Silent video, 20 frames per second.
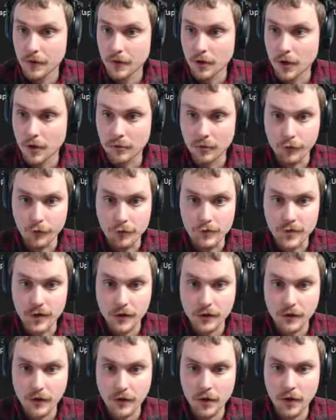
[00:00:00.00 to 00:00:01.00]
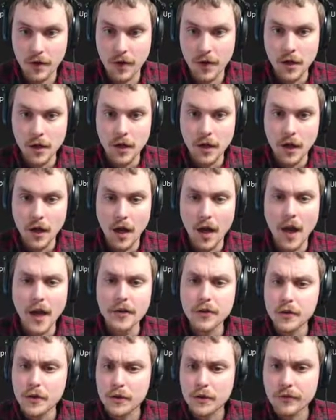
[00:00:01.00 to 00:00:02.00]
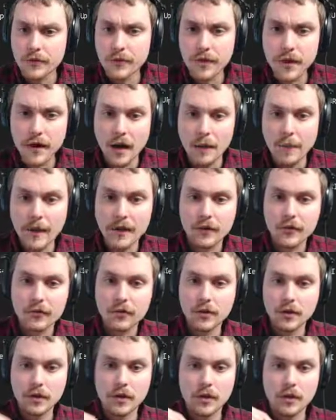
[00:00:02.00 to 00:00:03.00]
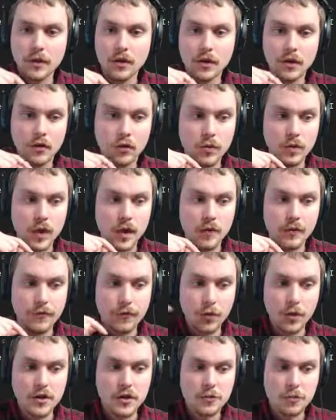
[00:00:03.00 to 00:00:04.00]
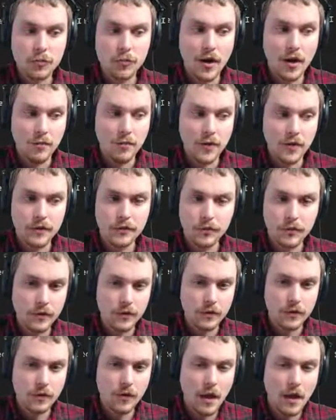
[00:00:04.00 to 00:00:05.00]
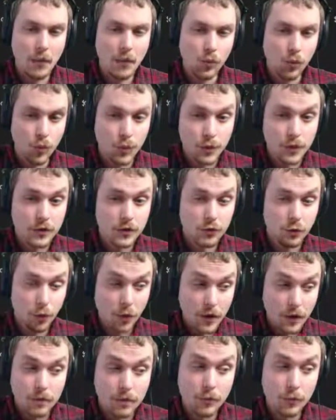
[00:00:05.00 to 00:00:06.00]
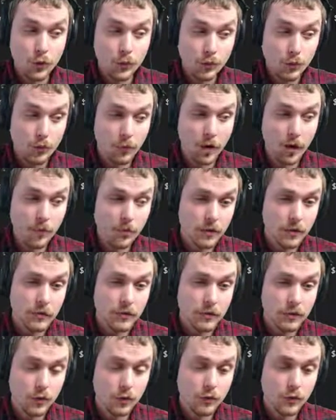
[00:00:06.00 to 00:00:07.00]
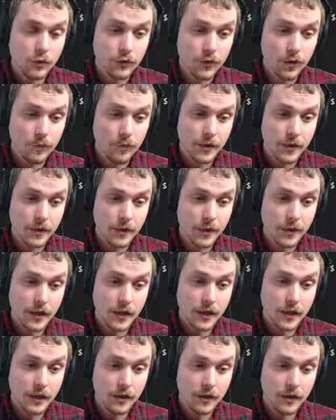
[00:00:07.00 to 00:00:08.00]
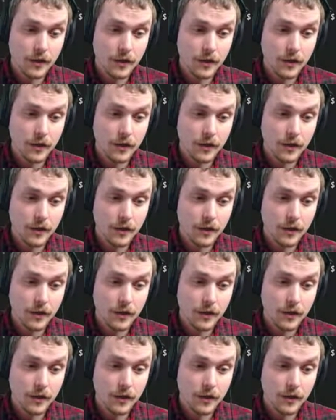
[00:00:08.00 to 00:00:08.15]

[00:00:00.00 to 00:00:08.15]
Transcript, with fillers: convert from JSON. Uh, and you notice that I'm actually doing a for each property. So this works with multiple properties. So for something like,